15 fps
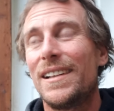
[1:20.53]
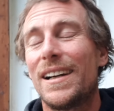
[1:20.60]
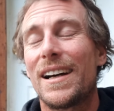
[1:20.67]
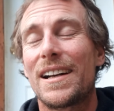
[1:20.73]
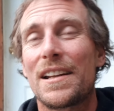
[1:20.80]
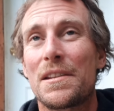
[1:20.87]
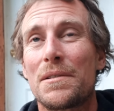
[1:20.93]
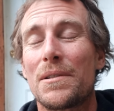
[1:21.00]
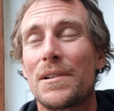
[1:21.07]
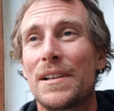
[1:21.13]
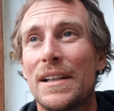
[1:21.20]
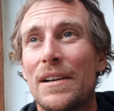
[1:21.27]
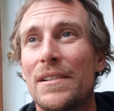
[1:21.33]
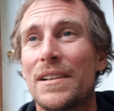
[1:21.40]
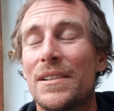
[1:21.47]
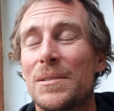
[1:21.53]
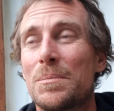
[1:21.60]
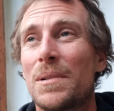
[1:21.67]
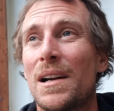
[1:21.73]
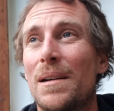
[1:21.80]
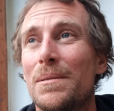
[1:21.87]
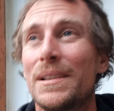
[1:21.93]
I'd have thrown it out. It's
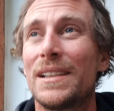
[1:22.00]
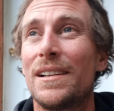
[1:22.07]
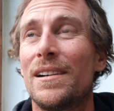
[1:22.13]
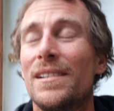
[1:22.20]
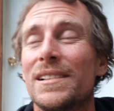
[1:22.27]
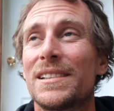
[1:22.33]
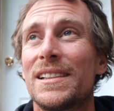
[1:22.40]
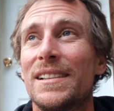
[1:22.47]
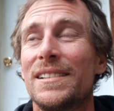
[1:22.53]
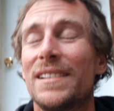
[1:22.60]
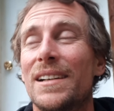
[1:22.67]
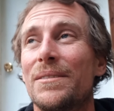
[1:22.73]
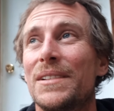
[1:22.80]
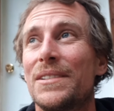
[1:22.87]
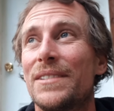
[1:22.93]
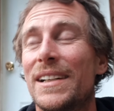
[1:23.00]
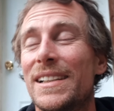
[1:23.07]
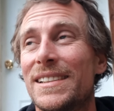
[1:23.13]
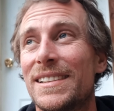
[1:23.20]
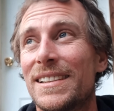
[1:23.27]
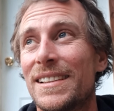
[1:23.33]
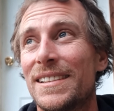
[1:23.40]
probably all said and done with the
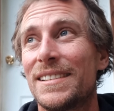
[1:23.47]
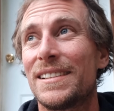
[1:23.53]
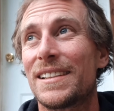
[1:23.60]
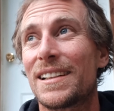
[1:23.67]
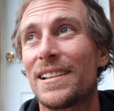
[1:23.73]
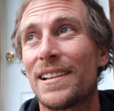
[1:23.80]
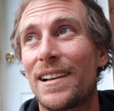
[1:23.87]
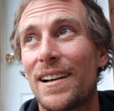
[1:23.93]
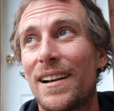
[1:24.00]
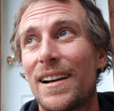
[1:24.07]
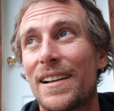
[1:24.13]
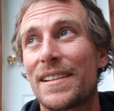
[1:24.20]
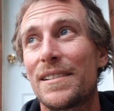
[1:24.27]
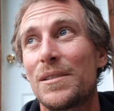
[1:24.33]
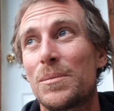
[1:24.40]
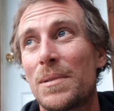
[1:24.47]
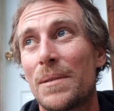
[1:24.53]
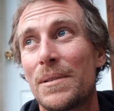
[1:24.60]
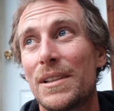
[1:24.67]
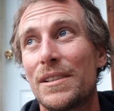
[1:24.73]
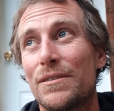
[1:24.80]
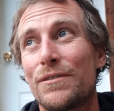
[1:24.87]
resin and the cloth. It's
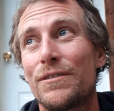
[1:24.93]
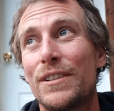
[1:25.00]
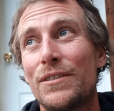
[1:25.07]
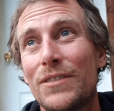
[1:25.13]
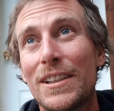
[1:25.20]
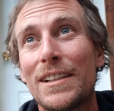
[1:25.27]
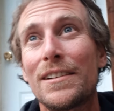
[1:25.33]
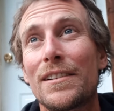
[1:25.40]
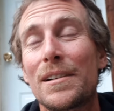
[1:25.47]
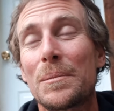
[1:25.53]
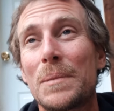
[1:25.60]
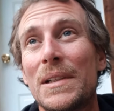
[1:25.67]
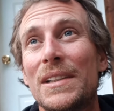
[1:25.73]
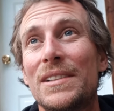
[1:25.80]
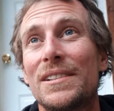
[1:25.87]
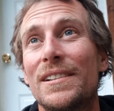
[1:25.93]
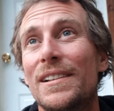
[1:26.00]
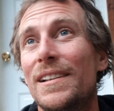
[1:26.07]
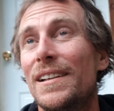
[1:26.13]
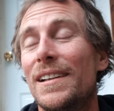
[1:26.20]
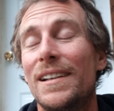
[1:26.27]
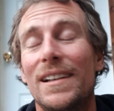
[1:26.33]
probably a $15 piece.
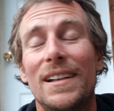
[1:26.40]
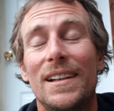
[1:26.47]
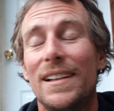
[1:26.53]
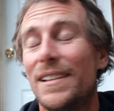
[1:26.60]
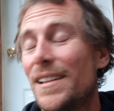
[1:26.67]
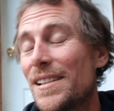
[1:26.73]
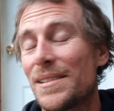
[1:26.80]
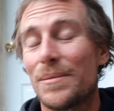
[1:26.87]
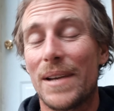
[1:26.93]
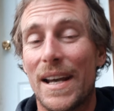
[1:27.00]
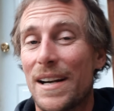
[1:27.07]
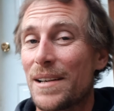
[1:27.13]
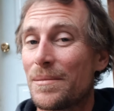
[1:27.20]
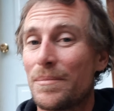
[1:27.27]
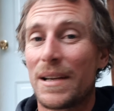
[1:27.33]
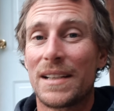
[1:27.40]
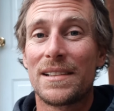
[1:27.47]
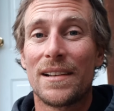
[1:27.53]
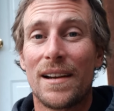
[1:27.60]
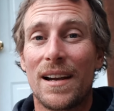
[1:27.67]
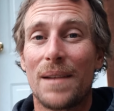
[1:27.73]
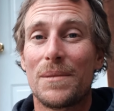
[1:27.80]
Doesn't matter. My
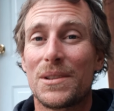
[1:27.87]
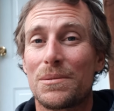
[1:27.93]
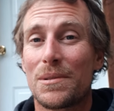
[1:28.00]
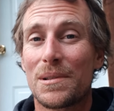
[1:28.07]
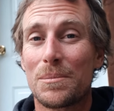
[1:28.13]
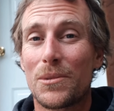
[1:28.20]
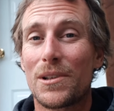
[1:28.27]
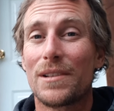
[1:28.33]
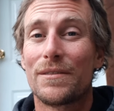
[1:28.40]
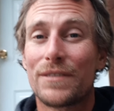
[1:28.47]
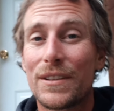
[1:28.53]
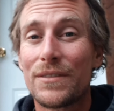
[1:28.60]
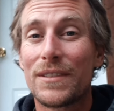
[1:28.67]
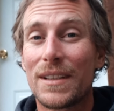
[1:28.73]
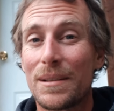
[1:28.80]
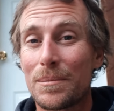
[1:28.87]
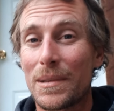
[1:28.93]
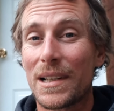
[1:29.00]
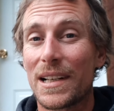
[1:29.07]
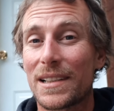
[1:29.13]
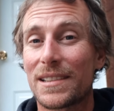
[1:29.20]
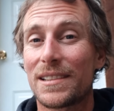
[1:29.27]
time is worth more than 15
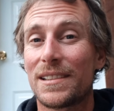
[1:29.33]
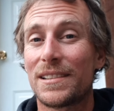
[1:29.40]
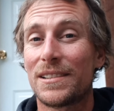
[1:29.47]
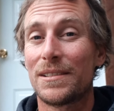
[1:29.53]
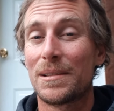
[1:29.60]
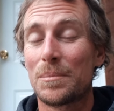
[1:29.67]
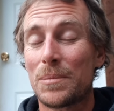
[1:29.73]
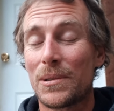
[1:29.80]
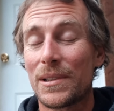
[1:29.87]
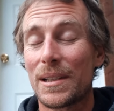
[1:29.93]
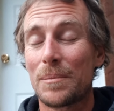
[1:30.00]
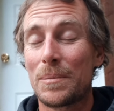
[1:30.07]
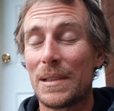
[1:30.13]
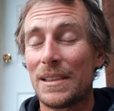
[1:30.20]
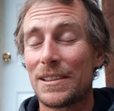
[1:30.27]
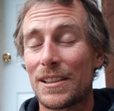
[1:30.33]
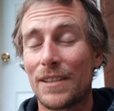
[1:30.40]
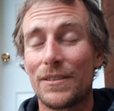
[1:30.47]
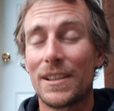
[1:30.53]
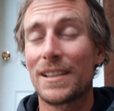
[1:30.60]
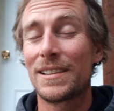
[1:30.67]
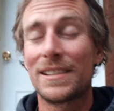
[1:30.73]
bucks. So to pull that piece
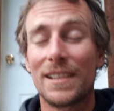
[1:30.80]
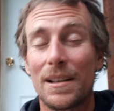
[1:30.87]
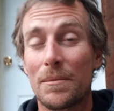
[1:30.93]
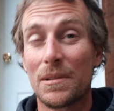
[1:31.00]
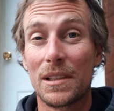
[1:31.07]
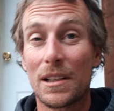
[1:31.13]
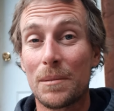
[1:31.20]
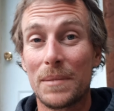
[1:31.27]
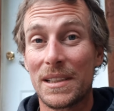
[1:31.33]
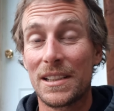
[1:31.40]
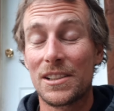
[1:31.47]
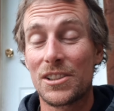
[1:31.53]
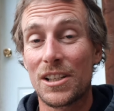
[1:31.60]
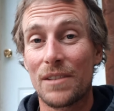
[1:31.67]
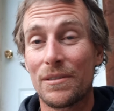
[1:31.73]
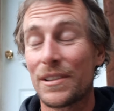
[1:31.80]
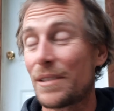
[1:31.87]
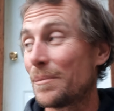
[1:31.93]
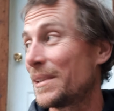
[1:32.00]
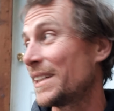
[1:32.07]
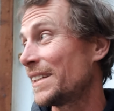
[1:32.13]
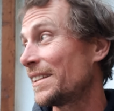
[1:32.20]
off, you can see I'm a little bit disheveled.
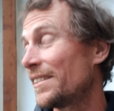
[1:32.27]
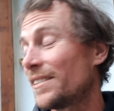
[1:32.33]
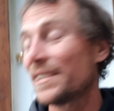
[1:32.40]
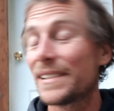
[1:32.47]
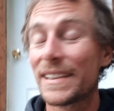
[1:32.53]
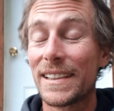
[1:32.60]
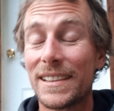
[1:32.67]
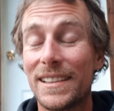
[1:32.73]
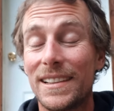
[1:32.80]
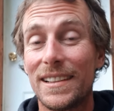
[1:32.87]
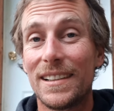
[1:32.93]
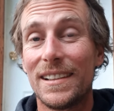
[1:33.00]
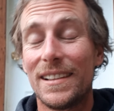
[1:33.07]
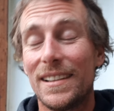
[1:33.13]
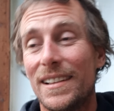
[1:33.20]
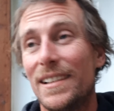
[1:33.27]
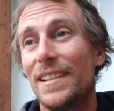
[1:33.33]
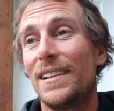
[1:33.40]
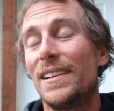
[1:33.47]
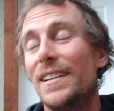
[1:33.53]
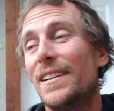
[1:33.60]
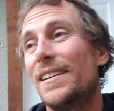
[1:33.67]
I've been in there all day.
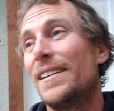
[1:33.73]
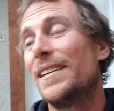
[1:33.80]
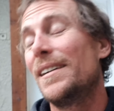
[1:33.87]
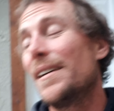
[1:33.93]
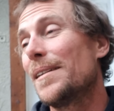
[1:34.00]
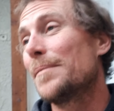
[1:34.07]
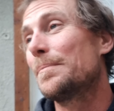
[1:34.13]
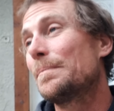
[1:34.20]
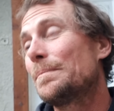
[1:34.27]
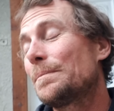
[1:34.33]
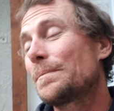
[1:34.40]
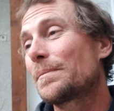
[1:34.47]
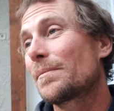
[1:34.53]
Um,